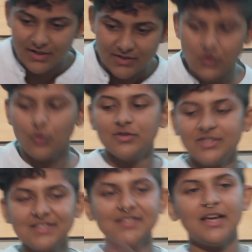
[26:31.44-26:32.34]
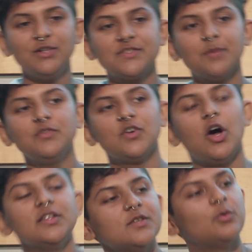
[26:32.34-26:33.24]
So this is kind of some of the
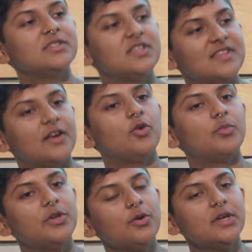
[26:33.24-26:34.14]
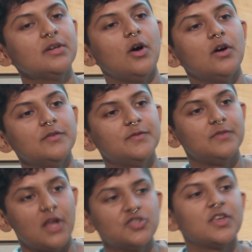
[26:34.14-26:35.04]
consequences that are appearing of
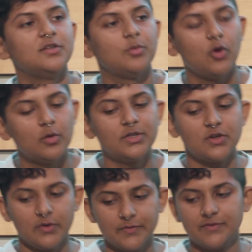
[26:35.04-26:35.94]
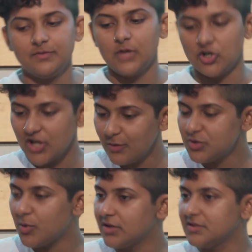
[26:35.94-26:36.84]
large-scale deployment of large
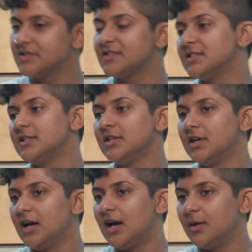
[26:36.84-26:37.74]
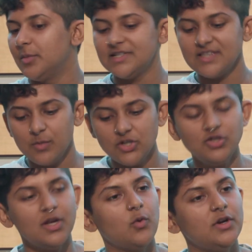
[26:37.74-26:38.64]
language models. But as I
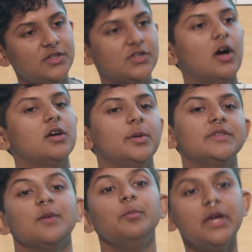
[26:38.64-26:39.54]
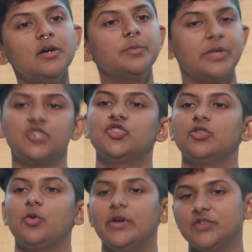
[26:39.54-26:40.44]
mentioned, I wanted to talk about some bigger picture
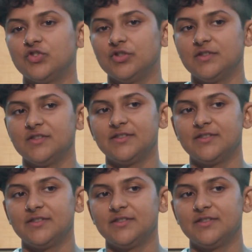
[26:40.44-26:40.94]
questions